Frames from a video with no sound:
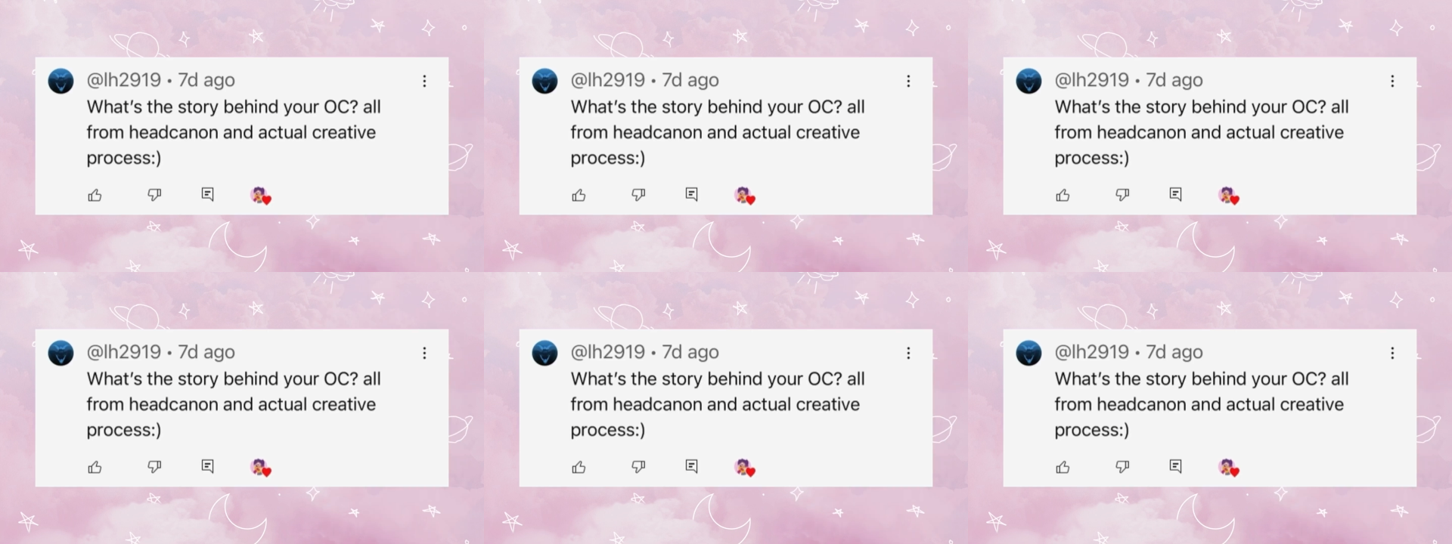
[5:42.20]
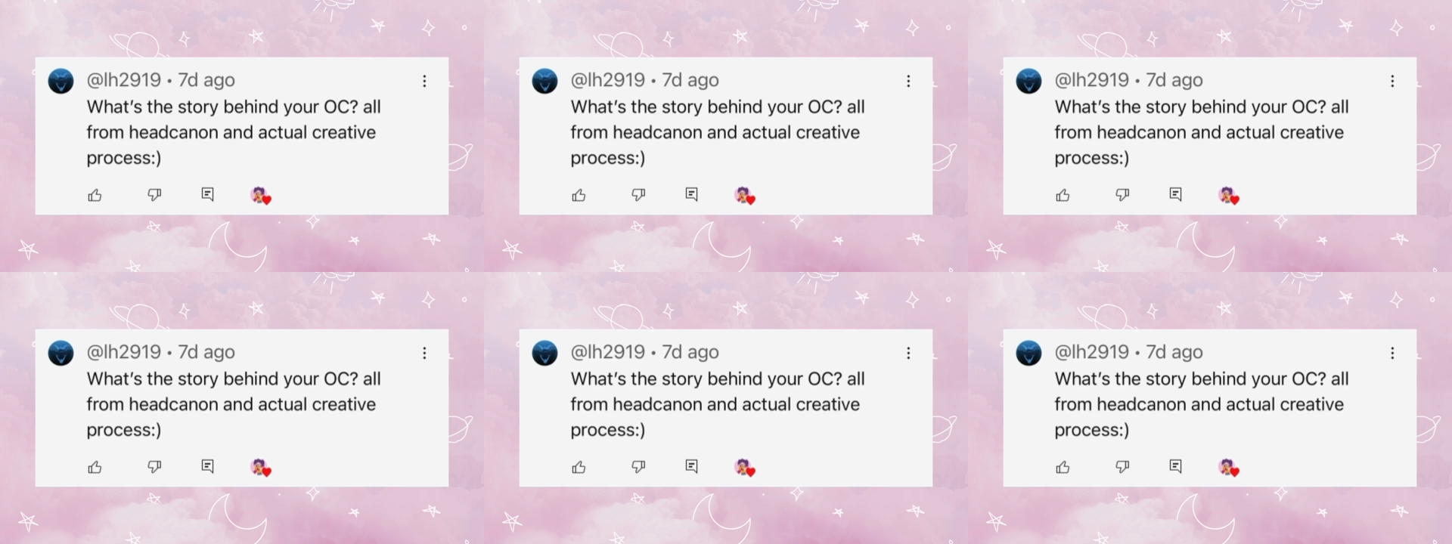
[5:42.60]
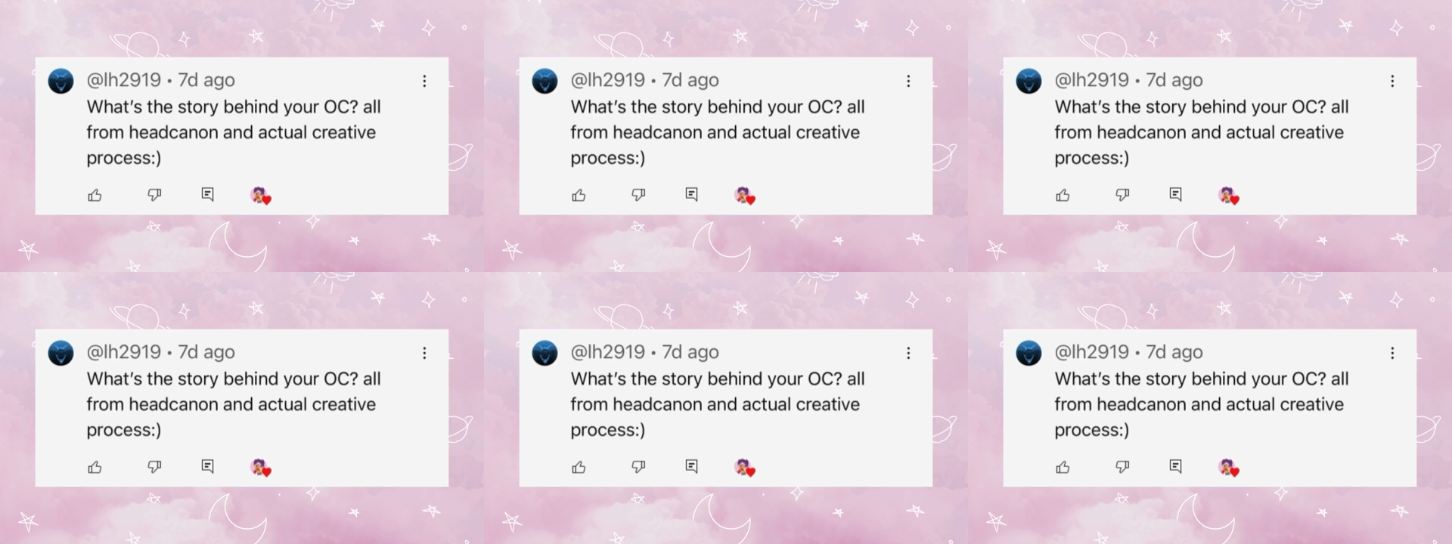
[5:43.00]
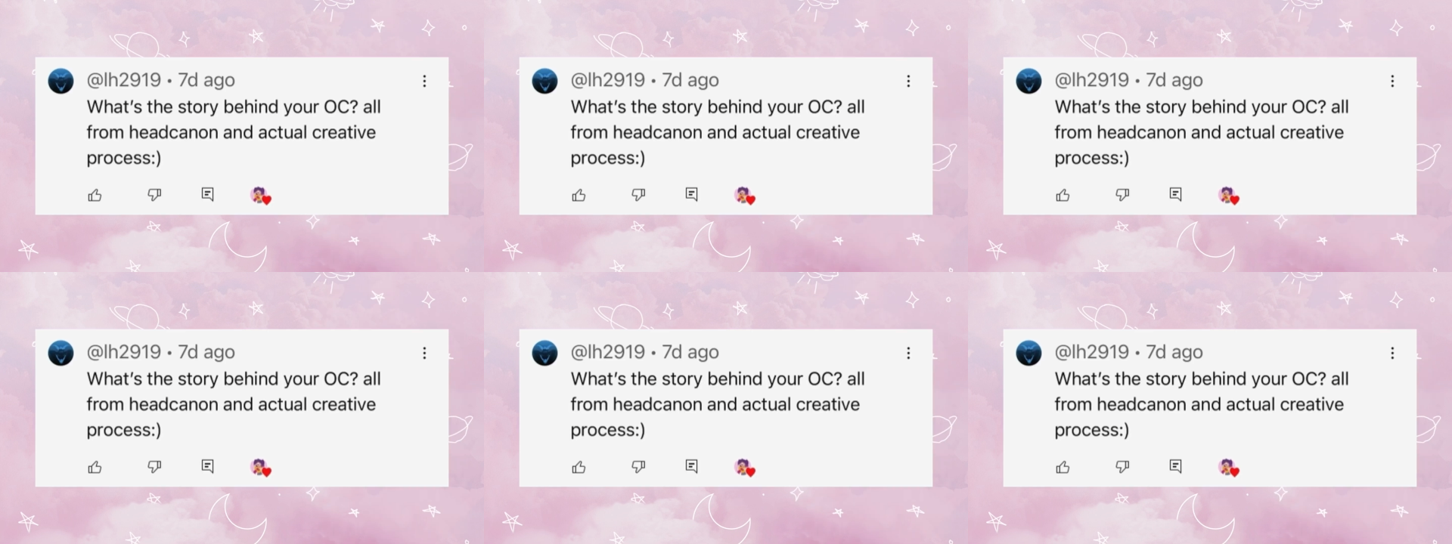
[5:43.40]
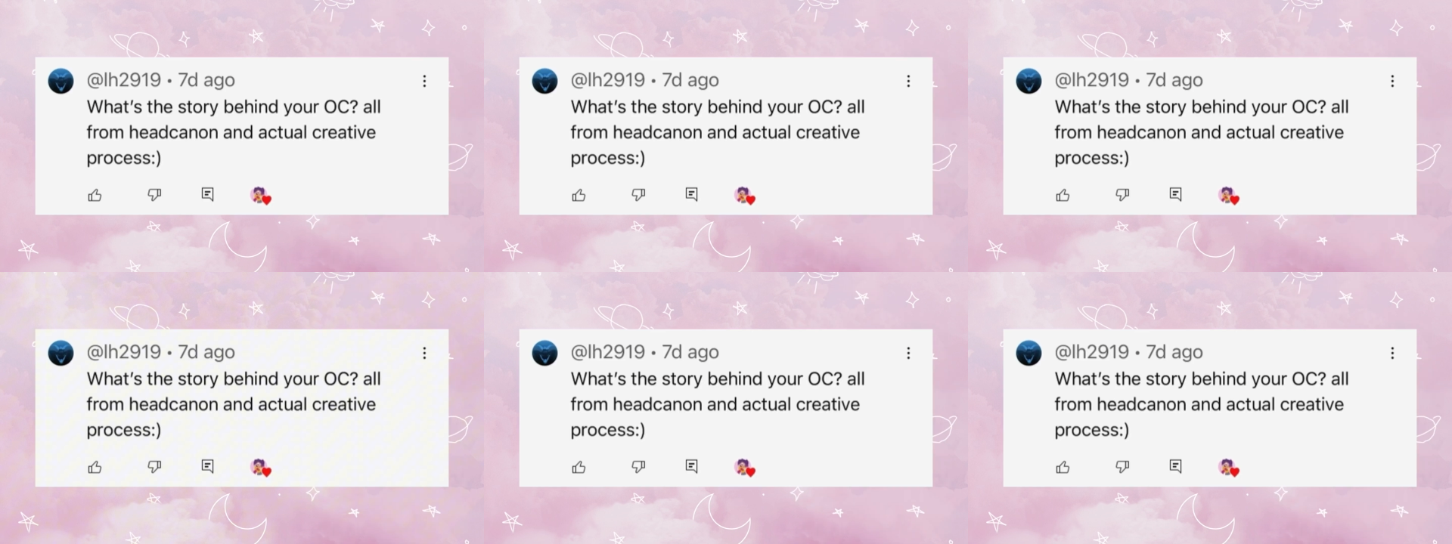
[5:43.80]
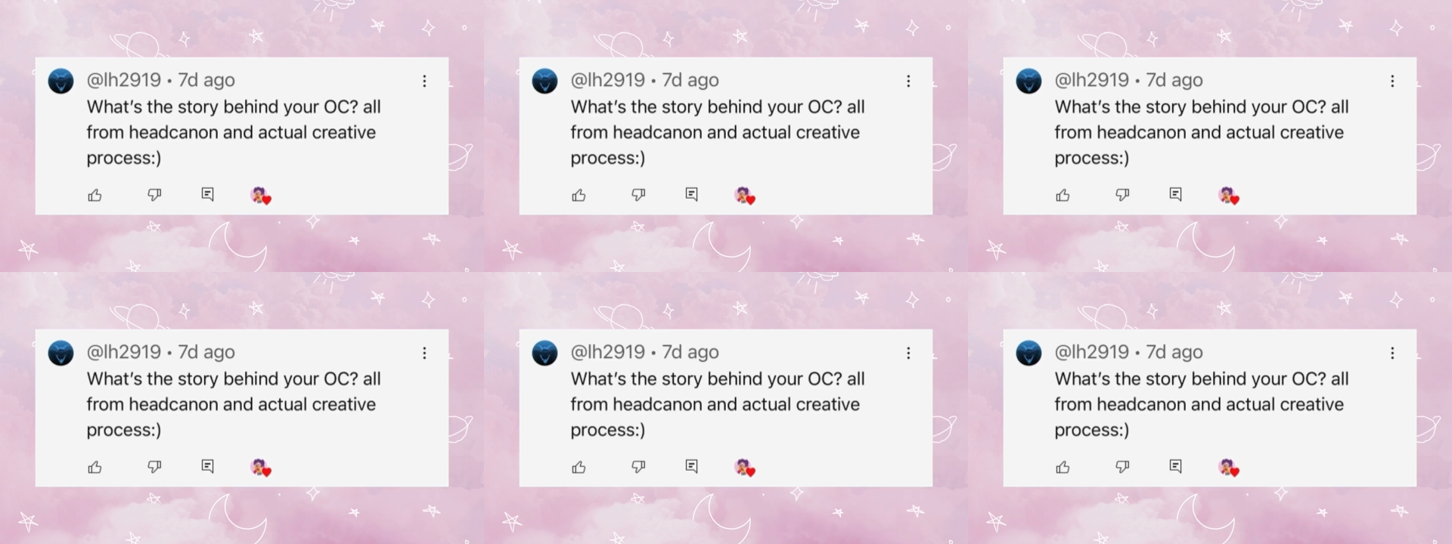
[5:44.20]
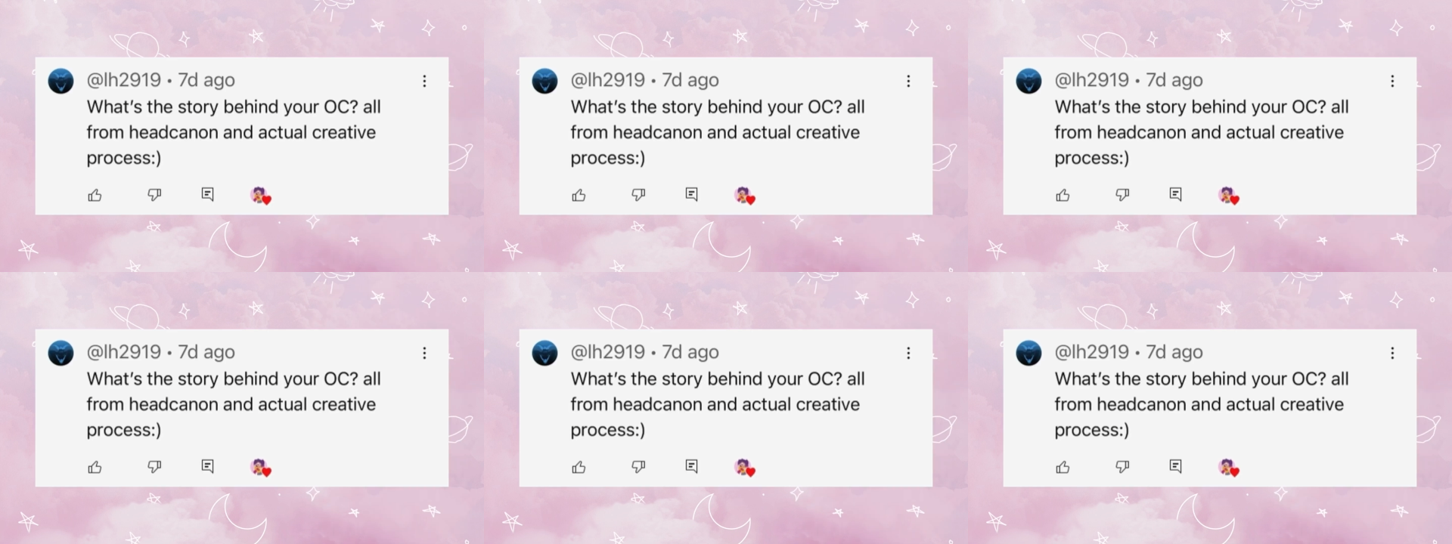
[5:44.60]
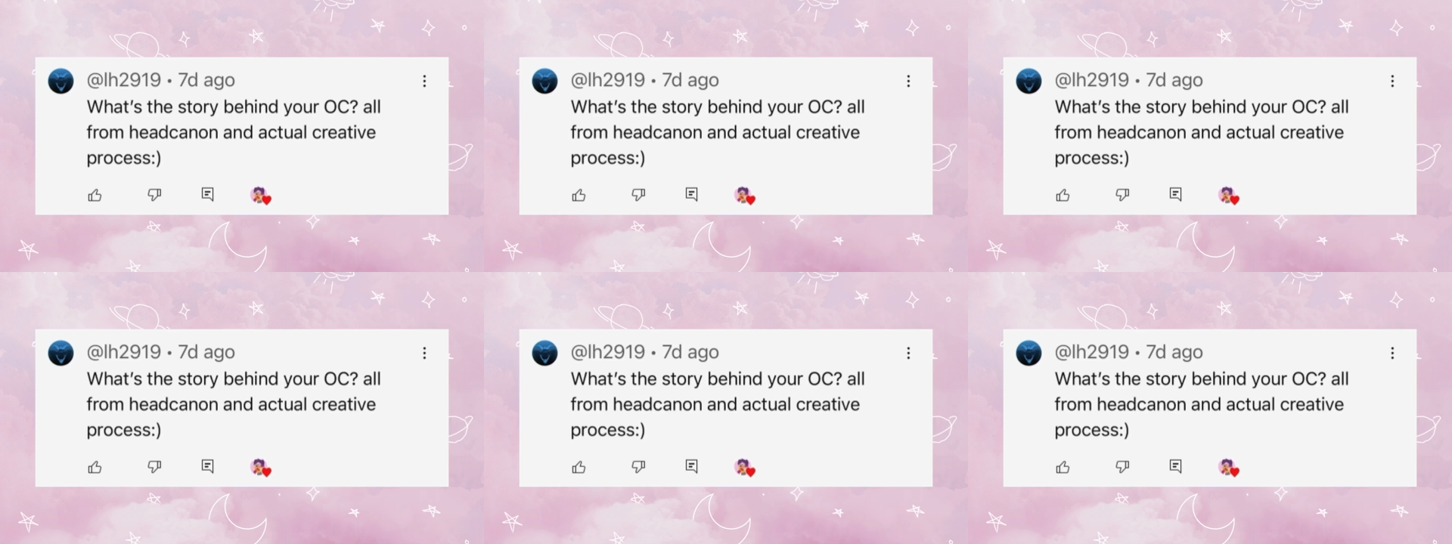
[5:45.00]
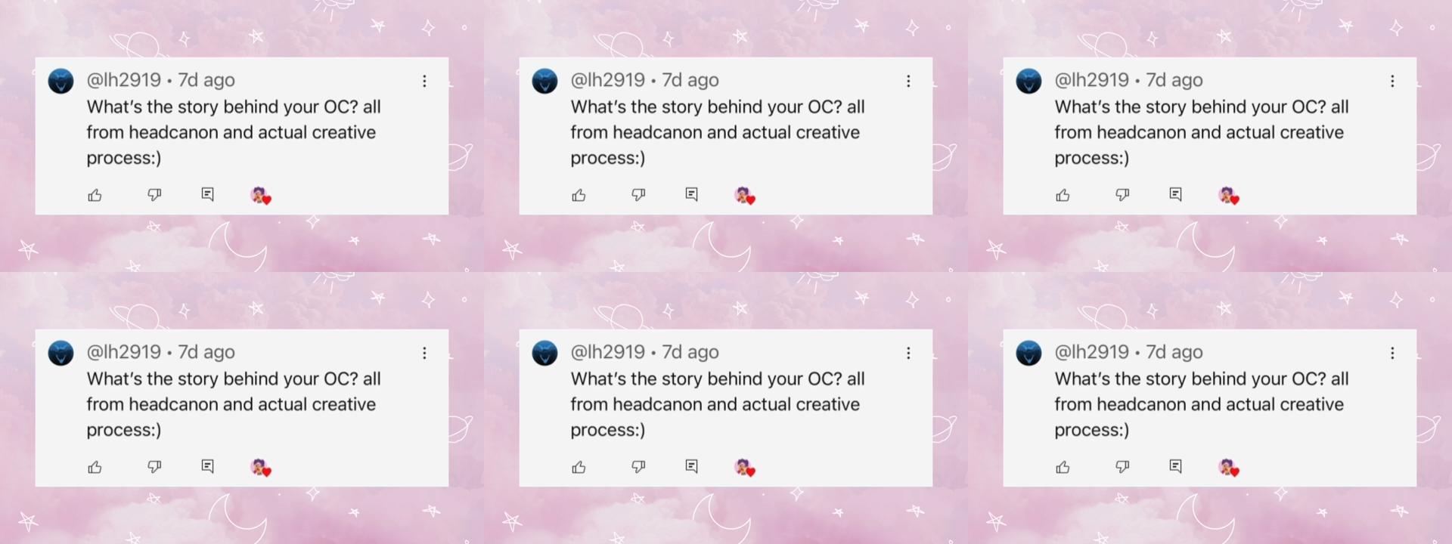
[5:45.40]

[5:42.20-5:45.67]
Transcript: No face is visible, so there are no lips to read.